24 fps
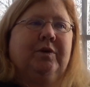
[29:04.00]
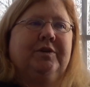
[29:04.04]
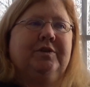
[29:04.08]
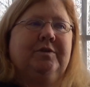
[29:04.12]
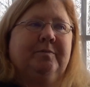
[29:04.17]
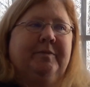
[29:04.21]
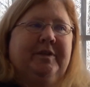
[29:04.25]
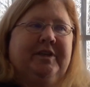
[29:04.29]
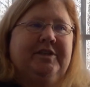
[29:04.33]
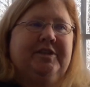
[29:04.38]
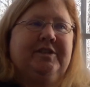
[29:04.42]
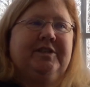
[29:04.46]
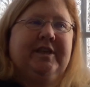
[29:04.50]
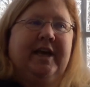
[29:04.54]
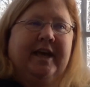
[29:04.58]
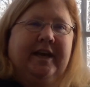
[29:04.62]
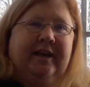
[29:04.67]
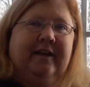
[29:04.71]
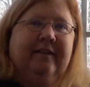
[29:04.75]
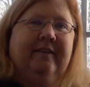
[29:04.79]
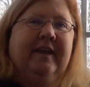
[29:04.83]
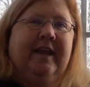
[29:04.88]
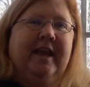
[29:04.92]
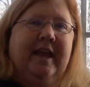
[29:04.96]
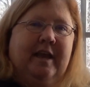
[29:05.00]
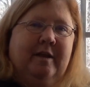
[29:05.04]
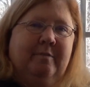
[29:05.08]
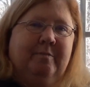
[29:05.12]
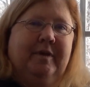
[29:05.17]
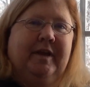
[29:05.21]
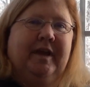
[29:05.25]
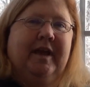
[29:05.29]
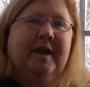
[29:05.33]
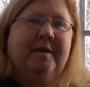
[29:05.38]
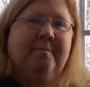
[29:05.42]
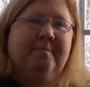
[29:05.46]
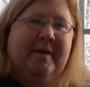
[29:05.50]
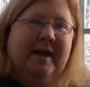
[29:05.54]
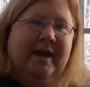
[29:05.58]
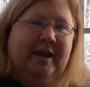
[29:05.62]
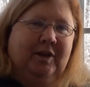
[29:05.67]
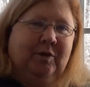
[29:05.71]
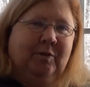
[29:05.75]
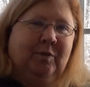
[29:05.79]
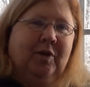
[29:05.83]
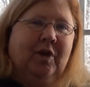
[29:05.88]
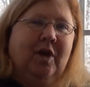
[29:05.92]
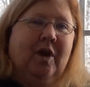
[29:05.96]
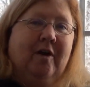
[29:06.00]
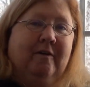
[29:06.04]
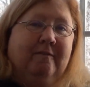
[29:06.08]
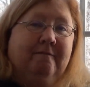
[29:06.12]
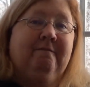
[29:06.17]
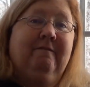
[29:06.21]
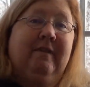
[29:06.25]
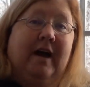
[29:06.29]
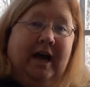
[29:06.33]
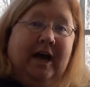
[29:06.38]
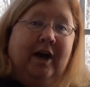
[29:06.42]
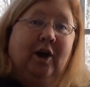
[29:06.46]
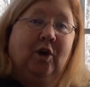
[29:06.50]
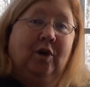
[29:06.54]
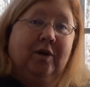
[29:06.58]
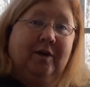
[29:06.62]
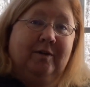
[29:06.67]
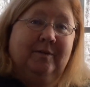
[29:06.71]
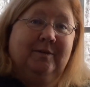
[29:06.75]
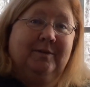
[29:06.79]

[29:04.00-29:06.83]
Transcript: was me setting the APA manual on fire.